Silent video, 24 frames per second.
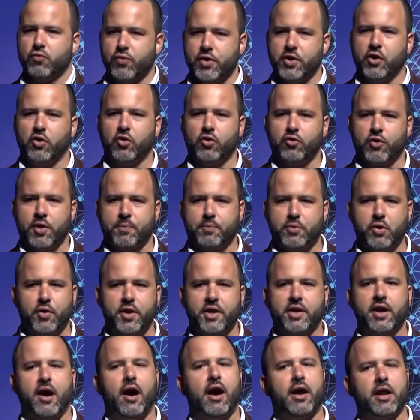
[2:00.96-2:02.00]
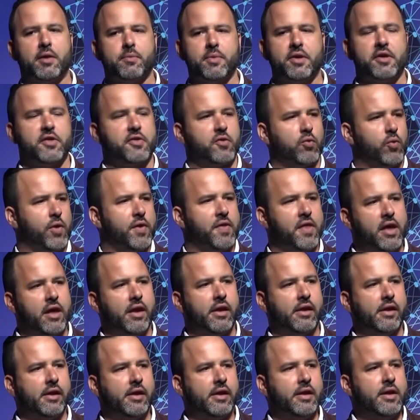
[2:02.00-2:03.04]
real crypto economies
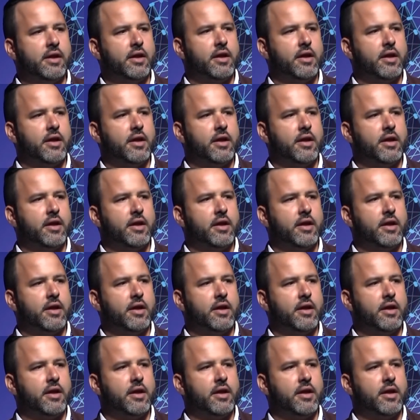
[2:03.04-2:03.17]
within